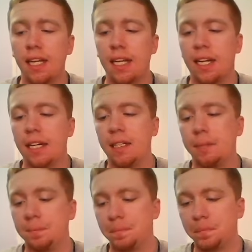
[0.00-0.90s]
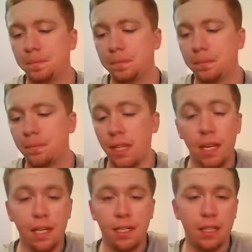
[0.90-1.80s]

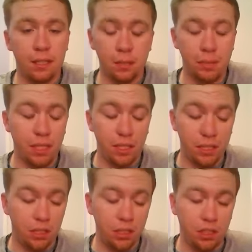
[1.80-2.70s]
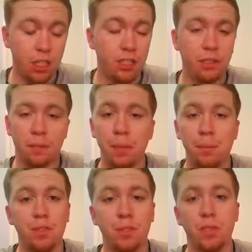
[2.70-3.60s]
And I mean, it looks good. Some
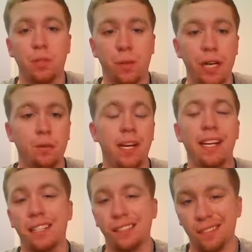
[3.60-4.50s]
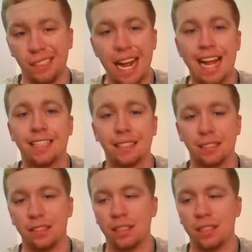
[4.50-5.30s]
people do it the right way, and it lasts.